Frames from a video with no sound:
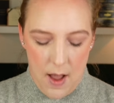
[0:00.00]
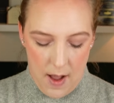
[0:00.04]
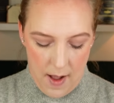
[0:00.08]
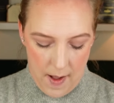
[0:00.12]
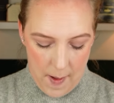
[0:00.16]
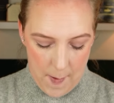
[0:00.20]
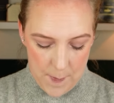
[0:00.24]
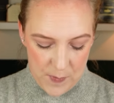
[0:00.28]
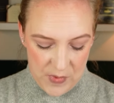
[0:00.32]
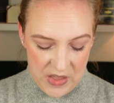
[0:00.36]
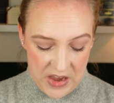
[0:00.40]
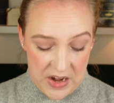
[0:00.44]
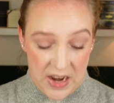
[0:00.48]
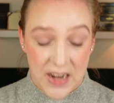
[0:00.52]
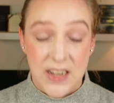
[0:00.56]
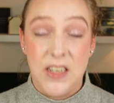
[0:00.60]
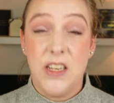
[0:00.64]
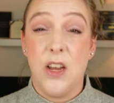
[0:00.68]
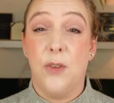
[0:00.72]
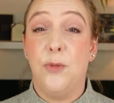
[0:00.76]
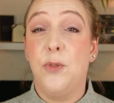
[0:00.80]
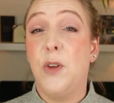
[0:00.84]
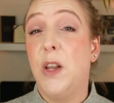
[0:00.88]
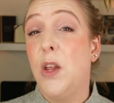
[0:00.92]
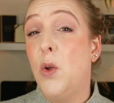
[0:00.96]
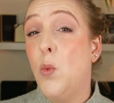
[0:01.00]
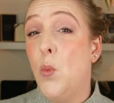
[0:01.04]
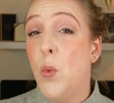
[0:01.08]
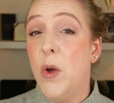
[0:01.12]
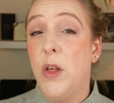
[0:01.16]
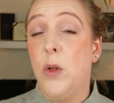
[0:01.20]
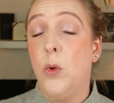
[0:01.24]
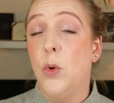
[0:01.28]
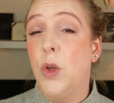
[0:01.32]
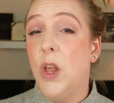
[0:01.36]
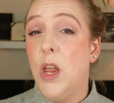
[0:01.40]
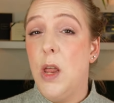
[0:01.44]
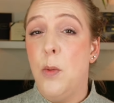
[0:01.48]
Um, and I definitely
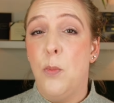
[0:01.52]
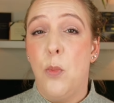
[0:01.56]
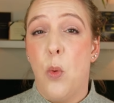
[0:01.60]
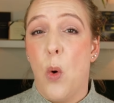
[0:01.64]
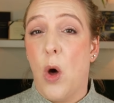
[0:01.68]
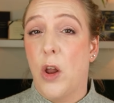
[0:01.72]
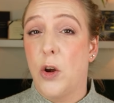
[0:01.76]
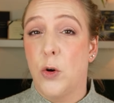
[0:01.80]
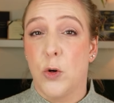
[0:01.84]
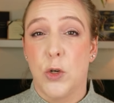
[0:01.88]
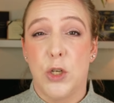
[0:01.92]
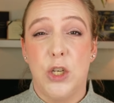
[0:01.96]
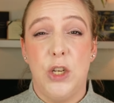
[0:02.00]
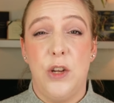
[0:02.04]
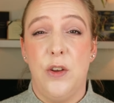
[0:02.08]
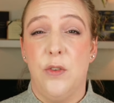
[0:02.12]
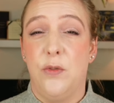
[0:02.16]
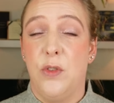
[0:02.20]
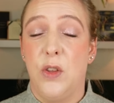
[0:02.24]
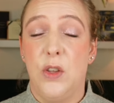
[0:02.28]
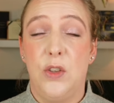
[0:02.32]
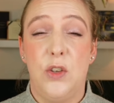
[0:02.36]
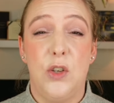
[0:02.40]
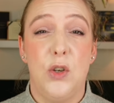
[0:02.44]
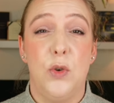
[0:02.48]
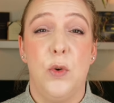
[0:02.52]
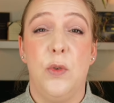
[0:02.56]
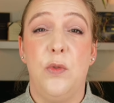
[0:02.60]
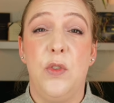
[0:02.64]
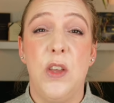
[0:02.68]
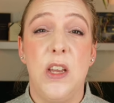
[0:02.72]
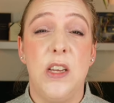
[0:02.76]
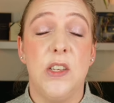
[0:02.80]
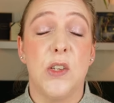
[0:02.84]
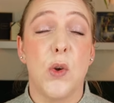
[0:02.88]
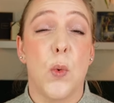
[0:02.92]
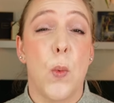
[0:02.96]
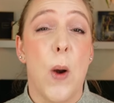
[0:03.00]
will keep one or two, two of
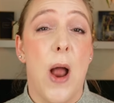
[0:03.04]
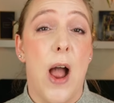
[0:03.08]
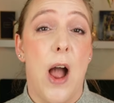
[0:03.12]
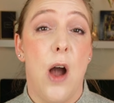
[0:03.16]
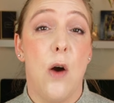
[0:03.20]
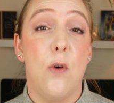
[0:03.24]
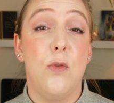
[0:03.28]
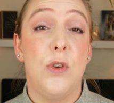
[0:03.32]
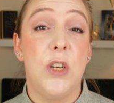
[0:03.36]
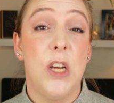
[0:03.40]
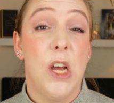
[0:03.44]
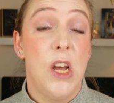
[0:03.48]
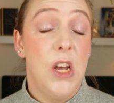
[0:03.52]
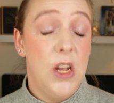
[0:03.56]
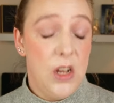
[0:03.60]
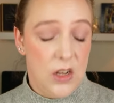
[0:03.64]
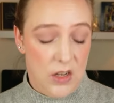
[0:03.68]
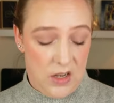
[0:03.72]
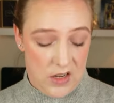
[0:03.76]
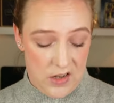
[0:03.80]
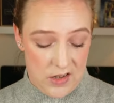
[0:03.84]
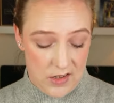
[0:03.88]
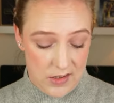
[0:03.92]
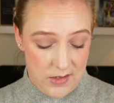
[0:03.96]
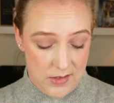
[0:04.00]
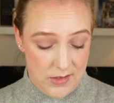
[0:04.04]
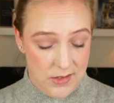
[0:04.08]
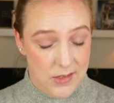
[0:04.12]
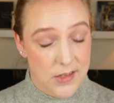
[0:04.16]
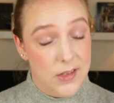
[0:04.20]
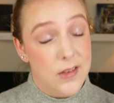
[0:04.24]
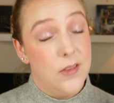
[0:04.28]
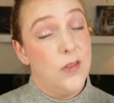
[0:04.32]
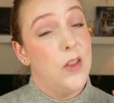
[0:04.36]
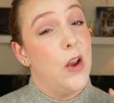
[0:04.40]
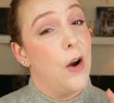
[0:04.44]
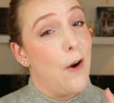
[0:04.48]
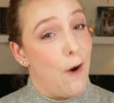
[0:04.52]
these around
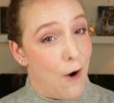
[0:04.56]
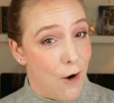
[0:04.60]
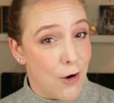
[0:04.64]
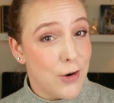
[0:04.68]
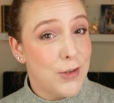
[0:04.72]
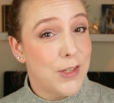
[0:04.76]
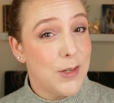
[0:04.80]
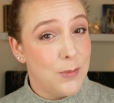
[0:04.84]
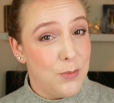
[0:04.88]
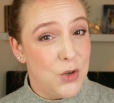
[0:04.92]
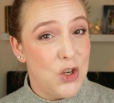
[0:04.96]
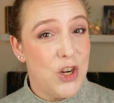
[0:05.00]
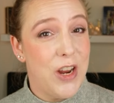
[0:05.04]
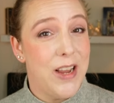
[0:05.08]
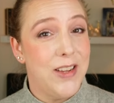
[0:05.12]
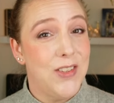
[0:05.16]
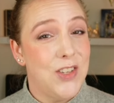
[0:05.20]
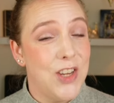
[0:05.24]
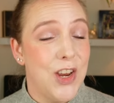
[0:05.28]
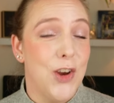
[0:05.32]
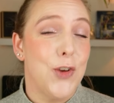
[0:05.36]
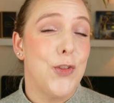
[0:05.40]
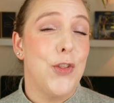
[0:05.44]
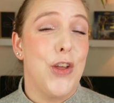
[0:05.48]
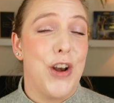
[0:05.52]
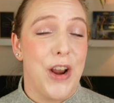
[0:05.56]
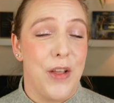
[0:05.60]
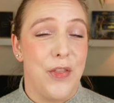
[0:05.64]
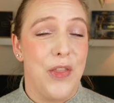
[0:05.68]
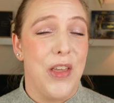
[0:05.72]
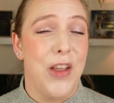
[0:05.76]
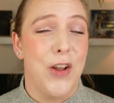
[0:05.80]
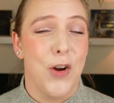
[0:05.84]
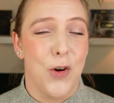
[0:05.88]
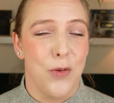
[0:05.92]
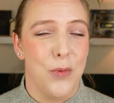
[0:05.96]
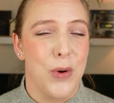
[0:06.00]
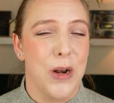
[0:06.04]
because there are some shades here that I
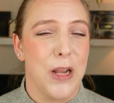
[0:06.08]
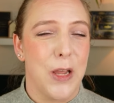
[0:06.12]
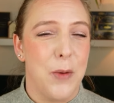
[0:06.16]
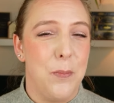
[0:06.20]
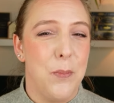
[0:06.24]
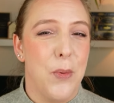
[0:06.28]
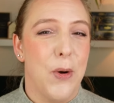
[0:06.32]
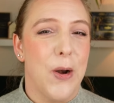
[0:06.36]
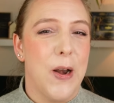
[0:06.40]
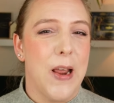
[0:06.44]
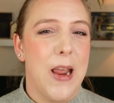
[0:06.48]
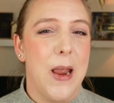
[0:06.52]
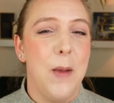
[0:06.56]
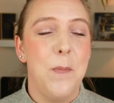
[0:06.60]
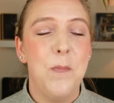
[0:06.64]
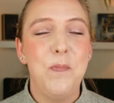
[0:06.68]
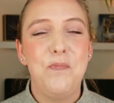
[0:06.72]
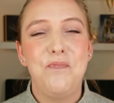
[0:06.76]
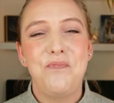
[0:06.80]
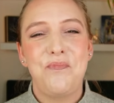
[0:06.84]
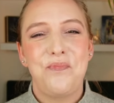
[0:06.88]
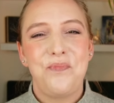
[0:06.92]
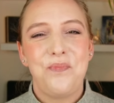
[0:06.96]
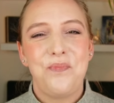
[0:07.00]
think are really pretty.